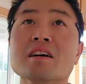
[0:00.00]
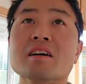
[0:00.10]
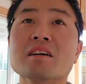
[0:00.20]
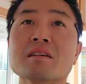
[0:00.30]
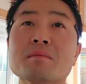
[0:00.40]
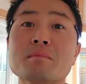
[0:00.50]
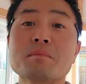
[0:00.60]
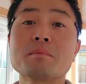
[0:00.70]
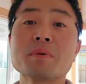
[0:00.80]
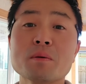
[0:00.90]
the
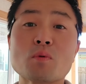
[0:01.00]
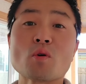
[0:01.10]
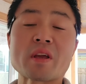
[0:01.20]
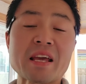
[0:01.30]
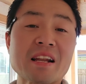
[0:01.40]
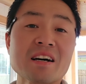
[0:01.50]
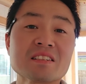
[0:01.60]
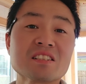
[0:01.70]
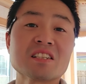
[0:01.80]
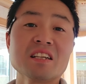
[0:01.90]
people
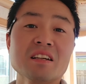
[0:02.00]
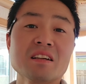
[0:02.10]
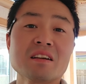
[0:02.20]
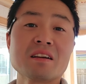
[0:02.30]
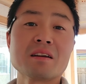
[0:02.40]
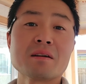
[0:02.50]
cannot see,